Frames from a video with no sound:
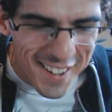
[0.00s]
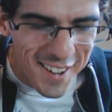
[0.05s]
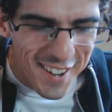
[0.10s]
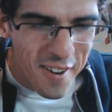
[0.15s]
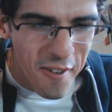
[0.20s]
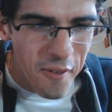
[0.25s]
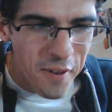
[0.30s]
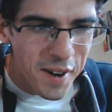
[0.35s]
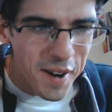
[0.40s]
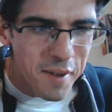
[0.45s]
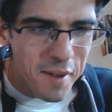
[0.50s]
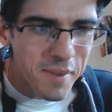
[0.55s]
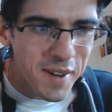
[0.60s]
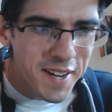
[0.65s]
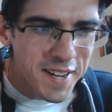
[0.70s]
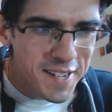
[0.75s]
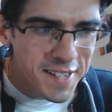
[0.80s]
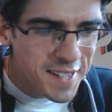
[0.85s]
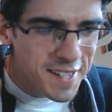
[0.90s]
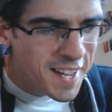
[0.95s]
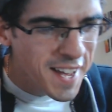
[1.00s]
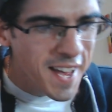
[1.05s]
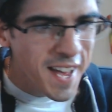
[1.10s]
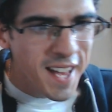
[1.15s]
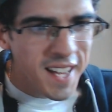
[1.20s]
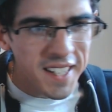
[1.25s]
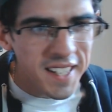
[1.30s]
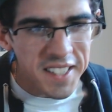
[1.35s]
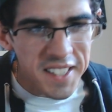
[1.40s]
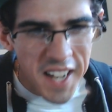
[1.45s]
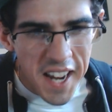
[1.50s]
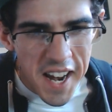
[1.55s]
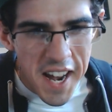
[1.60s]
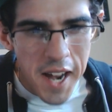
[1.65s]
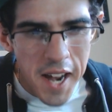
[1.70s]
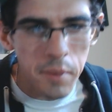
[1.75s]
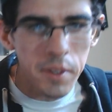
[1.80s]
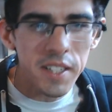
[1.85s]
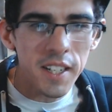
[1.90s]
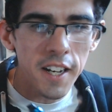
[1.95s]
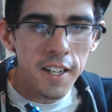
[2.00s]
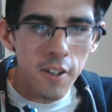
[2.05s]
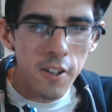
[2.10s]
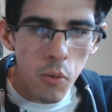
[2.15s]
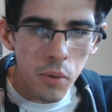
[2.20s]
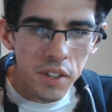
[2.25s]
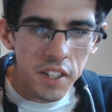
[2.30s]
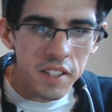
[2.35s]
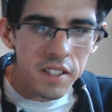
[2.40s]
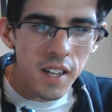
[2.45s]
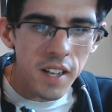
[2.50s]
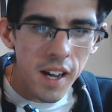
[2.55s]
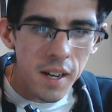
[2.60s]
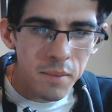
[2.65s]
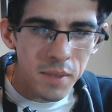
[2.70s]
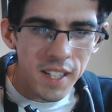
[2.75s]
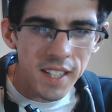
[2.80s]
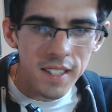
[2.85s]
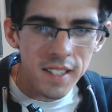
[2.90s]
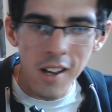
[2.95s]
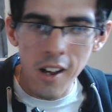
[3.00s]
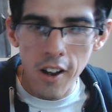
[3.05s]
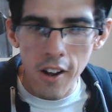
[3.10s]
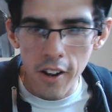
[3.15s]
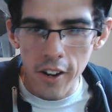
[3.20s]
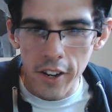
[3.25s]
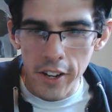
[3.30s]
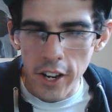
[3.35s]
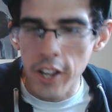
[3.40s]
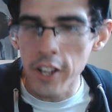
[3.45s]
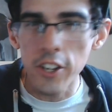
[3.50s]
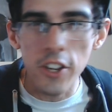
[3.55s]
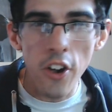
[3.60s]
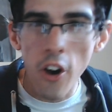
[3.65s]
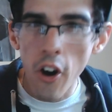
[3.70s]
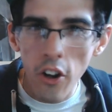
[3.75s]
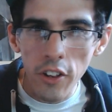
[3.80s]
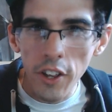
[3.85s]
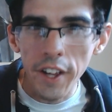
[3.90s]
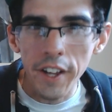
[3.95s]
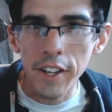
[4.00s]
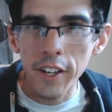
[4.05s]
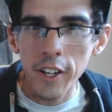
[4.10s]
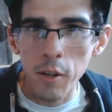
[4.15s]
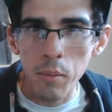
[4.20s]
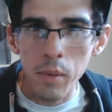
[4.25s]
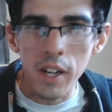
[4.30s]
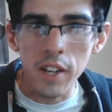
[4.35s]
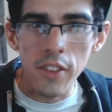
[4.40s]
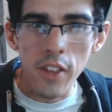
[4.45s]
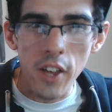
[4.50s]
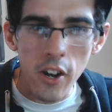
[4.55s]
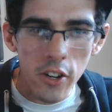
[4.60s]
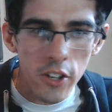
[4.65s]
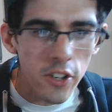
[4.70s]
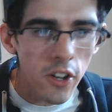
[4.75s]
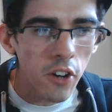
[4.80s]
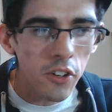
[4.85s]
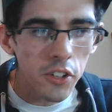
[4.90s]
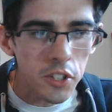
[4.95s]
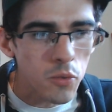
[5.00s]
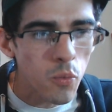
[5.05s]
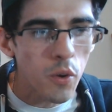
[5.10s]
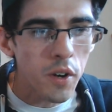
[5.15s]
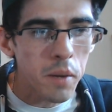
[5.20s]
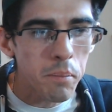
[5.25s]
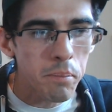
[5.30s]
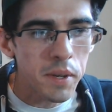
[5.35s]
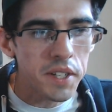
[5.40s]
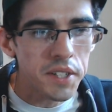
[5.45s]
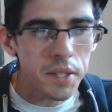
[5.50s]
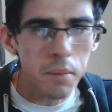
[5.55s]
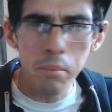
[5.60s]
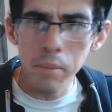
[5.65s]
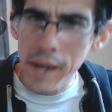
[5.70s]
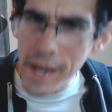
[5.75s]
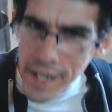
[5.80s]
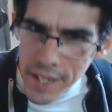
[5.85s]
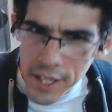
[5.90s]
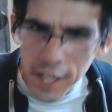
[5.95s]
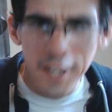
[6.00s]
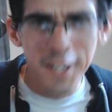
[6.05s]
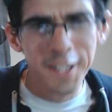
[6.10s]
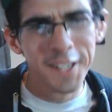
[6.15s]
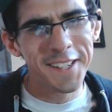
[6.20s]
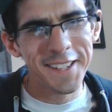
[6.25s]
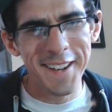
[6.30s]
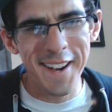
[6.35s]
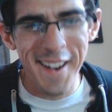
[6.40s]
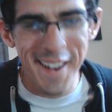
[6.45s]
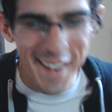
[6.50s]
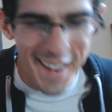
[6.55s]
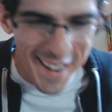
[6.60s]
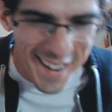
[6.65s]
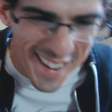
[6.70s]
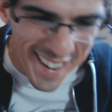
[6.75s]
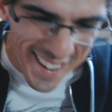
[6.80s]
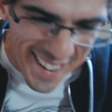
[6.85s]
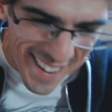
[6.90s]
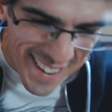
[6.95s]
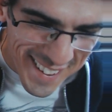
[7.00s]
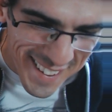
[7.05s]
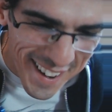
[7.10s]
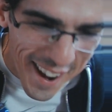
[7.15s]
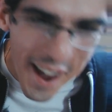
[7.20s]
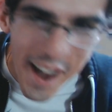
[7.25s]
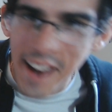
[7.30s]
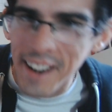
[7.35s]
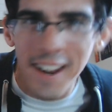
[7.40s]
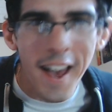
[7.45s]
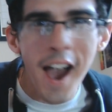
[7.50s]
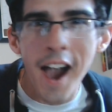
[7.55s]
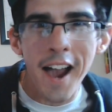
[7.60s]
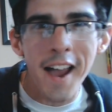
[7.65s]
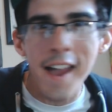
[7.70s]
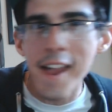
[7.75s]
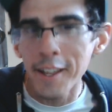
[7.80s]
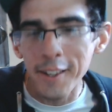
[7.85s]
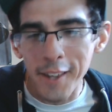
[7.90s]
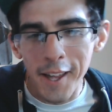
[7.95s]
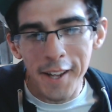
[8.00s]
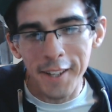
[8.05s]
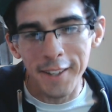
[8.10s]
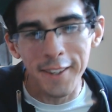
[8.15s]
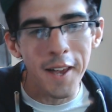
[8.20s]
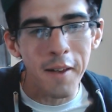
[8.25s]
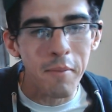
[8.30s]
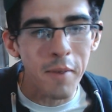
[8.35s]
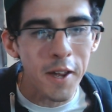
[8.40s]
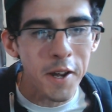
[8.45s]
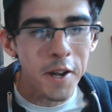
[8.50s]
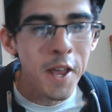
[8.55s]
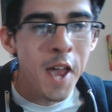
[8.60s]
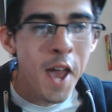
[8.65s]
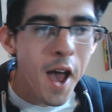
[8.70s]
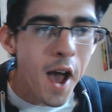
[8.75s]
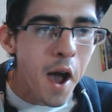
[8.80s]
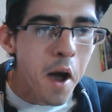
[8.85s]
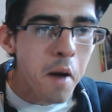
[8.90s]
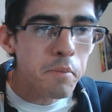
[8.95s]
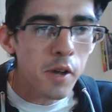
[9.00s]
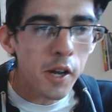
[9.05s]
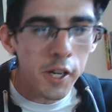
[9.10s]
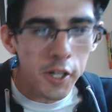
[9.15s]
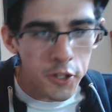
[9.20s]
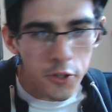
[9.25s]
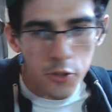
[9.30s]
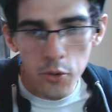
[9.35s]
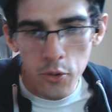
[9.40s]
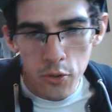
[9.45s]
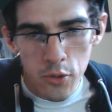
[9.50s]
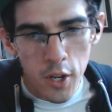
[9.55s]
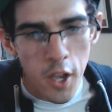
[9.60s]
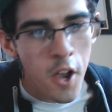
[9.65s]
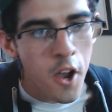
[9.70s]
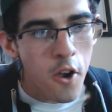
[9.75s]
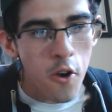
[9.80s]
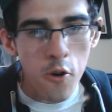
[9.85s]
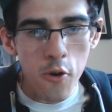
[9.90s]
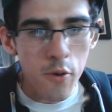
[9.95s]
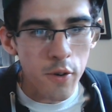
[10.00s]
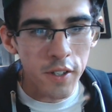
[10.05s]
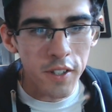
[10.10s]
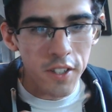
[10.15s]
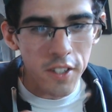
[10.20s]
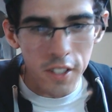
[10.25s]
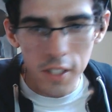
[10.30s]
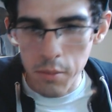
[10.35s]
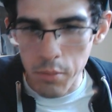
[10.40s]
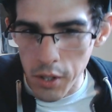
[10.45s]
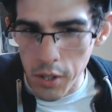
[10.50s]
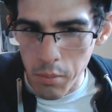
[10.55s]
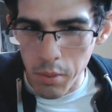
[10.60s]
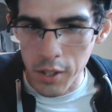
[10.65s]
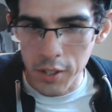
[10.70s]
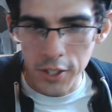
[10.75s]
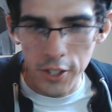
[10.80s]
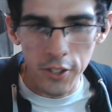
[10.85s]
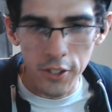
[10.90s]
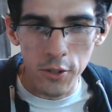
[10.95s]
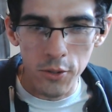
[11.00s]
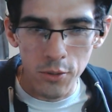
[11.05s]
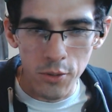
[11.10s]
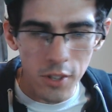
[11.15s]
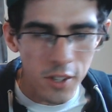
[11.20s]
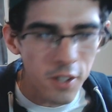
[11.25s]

know what I mean? Damn, because I know when the time gets hard, y'all ain't going to be there. Y'all just want a piece of meat. And I ain't like that, man. I'm not a dude who can sleep with a bunch of dudes.